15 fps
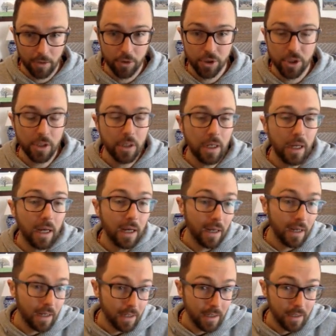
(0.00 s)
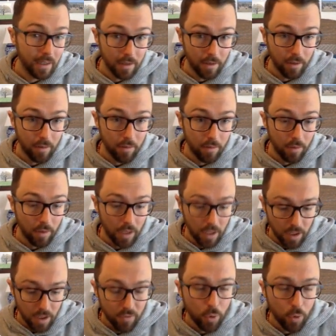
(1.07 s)
energy,
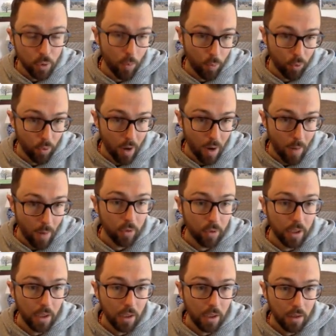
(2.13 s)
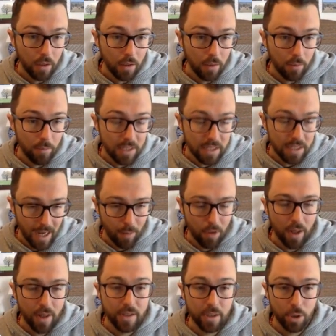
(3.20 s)
if you are properly
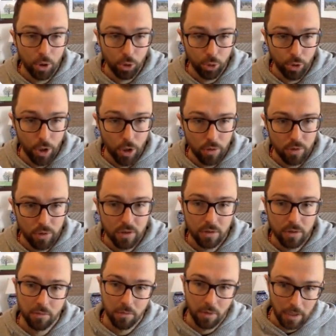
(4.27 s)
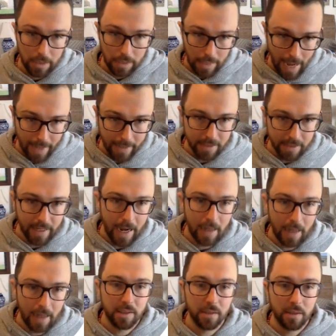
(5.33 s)
metabolizing glucose, lactic
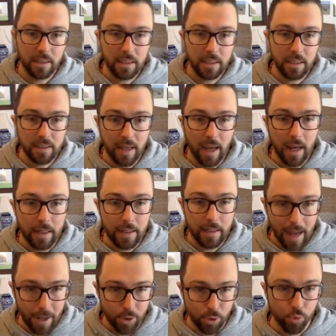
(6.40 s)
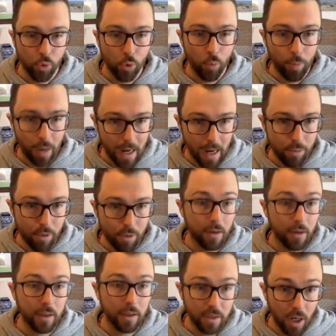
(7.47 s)
acid is a natural
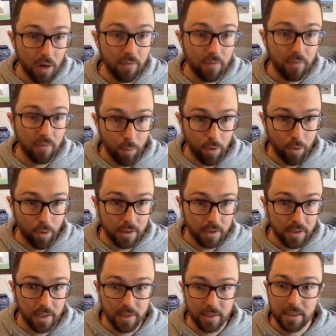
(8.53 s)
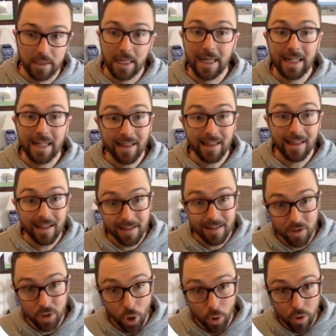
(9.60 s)
byproduct of that process. This
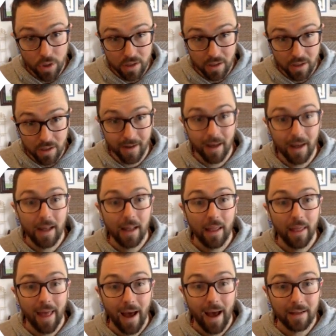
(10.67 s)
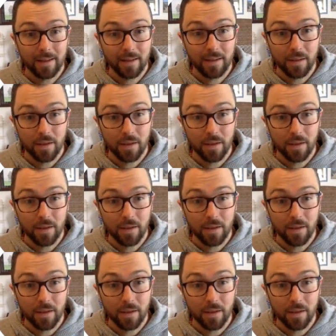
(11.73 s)
is noticing that